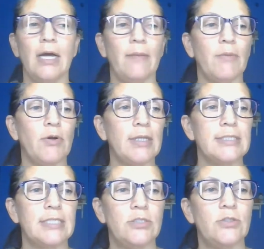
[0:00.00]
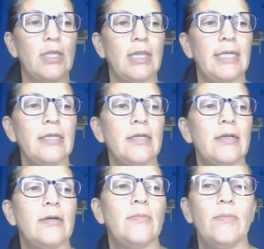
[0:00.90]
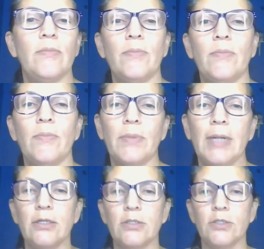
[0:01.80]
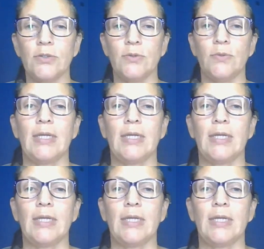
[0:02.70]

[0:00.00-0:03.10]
I'm going to send you the link prior to